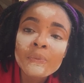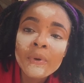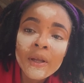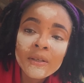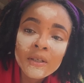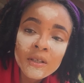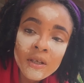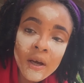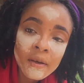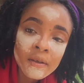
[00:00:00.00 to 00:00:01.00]
to blend
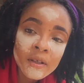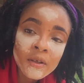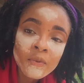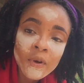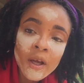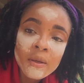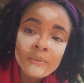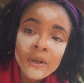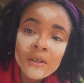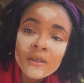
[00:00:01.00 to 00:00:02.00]
it and if I
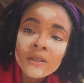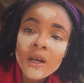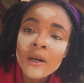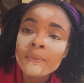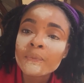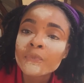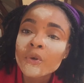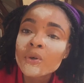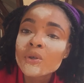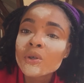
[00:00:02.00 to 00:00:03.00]
blend it I'm
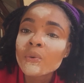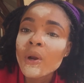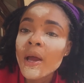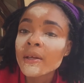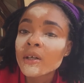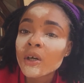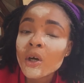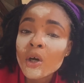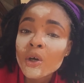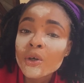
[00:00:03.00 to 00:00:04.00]
going to like
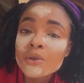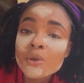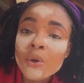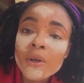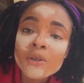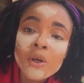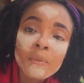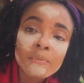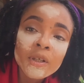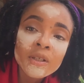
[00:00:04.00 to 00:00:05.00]
contour it
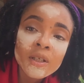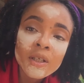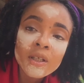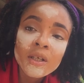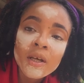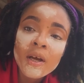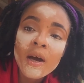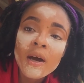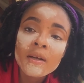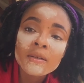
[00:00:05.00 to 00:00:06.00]
completely
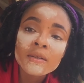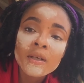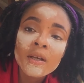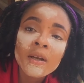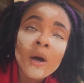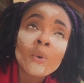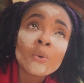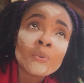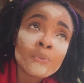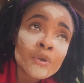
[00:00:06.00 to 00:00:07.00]
and then I
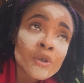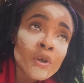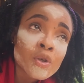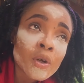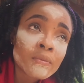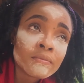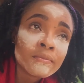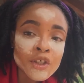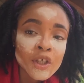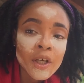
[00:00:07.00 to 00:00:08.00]
will put on some
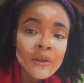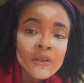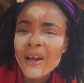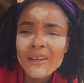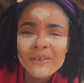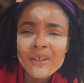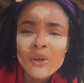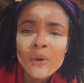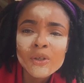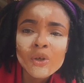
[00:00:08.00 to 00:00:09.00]
shadows I
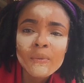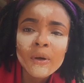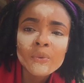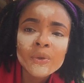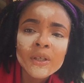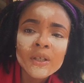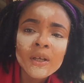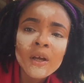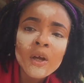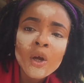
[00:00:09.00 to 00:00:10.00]
really want to come out with
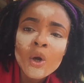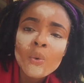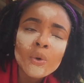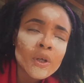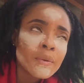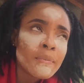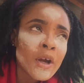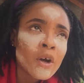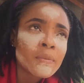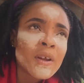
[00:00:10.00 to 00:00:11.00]
a with a
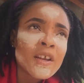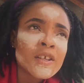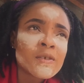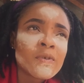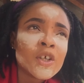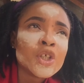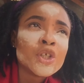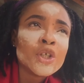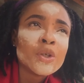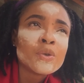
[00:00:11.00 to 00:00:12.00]
makeup that is very
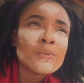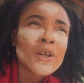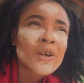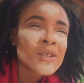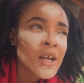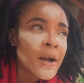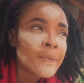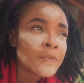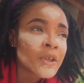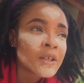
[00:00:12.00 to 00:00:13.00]
new because
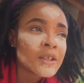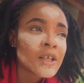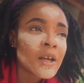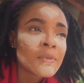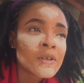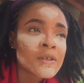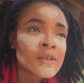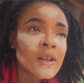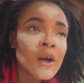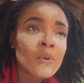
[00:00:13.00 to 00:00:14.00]
um, the time
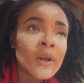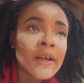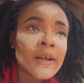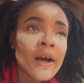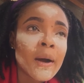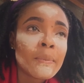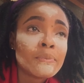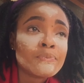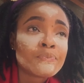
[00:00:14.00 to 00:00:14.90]
is now like uh,